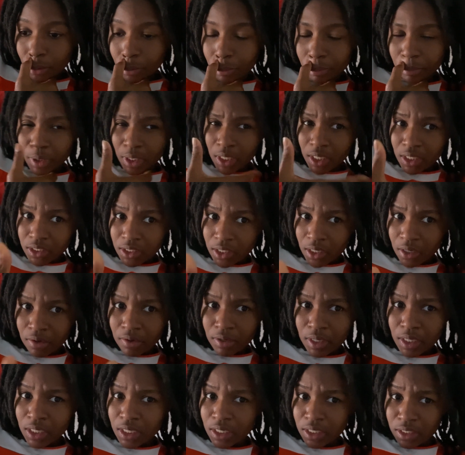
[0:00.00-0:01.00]
But yes, y'all,
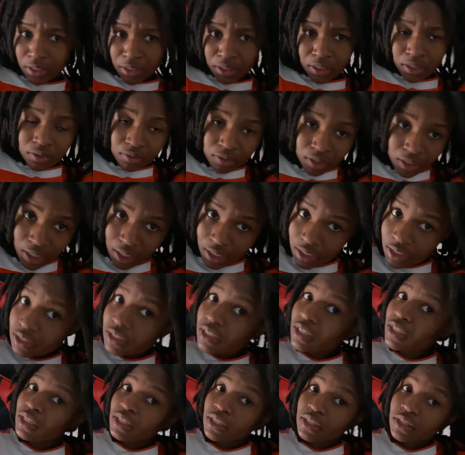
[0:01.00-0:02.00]
it is still the
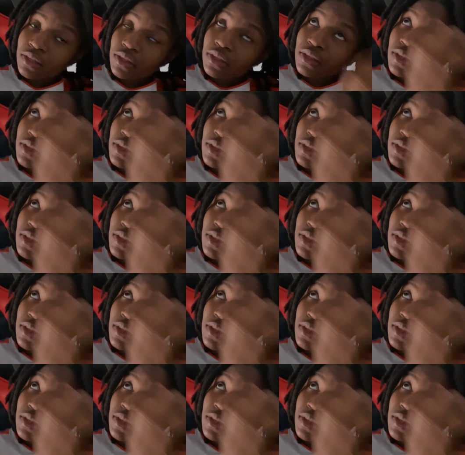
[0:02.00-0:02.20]
18th.